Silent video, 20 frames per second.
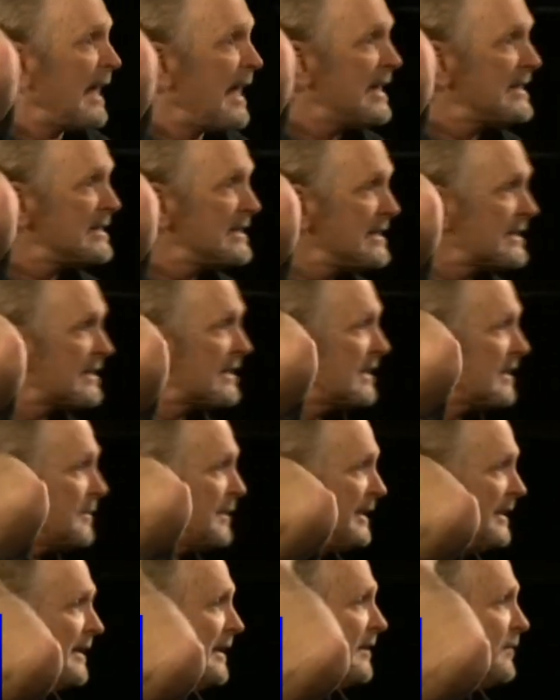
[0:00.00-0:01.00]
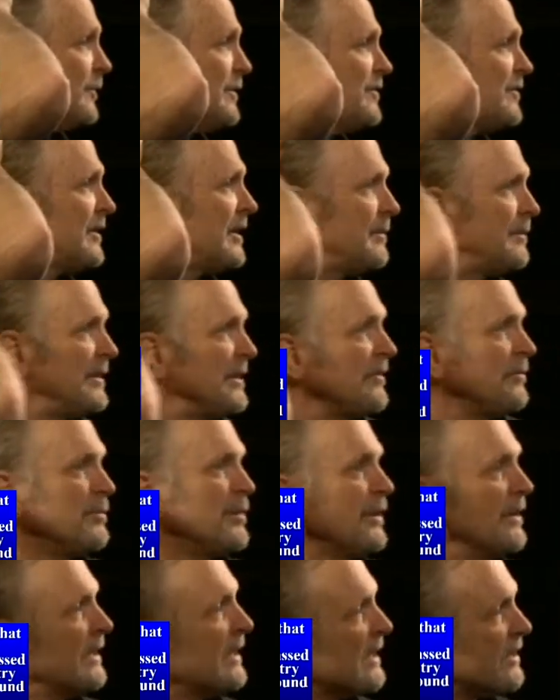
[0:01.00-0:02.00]
As he's coming in, we skipped this
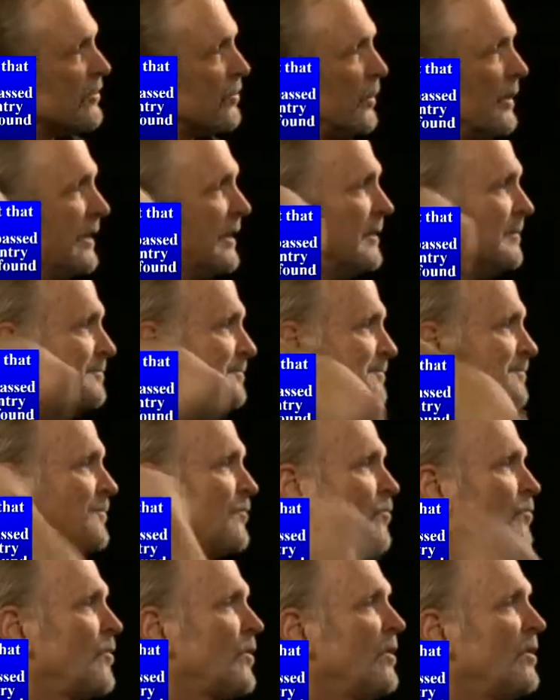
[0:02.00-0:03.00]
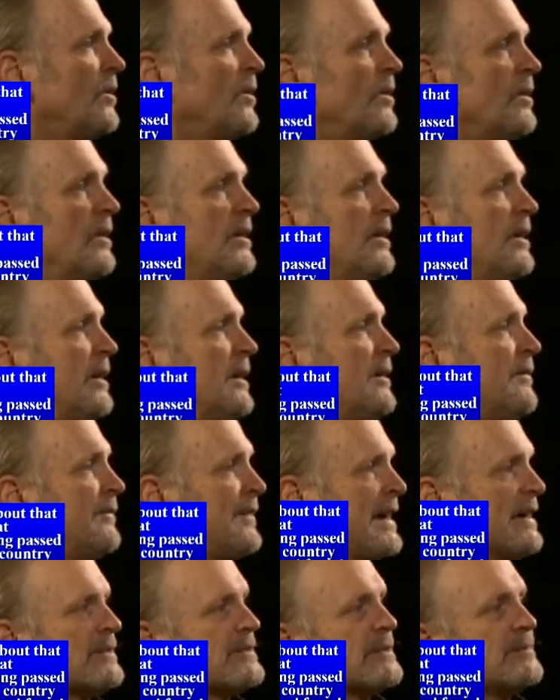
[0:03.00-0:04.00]
part last week, he
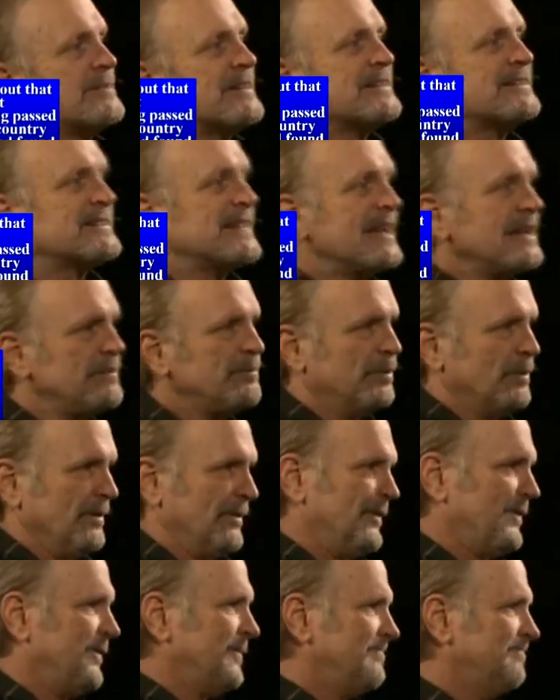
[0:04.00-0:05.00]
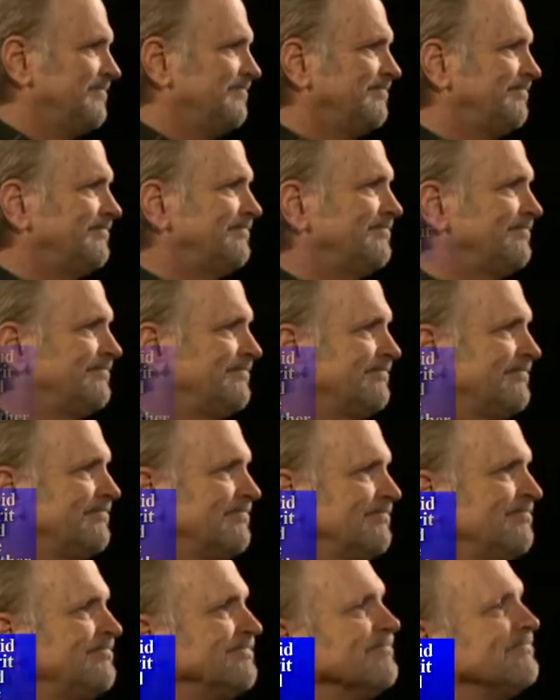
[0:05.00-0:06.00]
found some disciples.
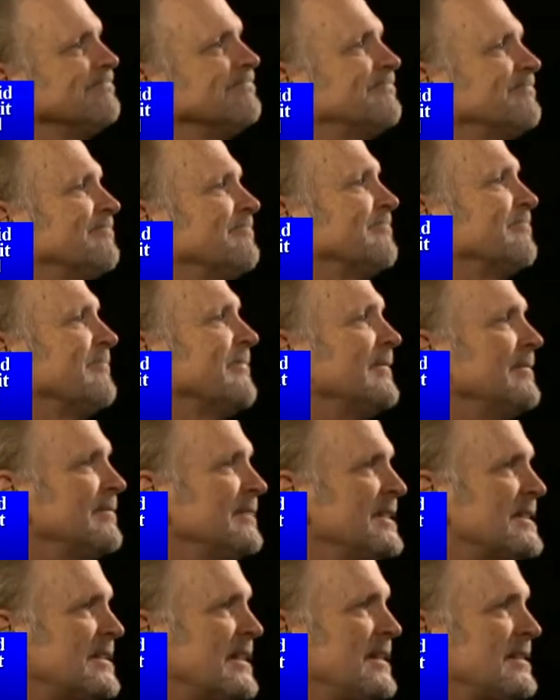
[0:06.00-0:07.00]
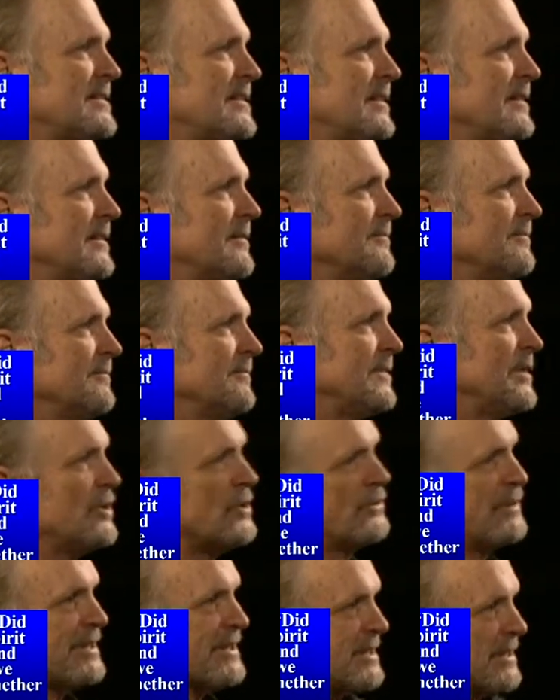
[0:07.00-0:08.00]
Hmm. He says to them,
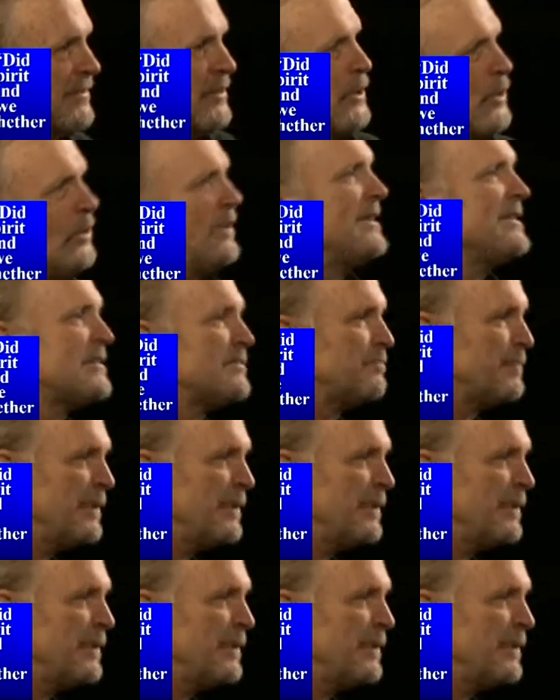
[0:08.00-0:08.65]
Did you receive the Holy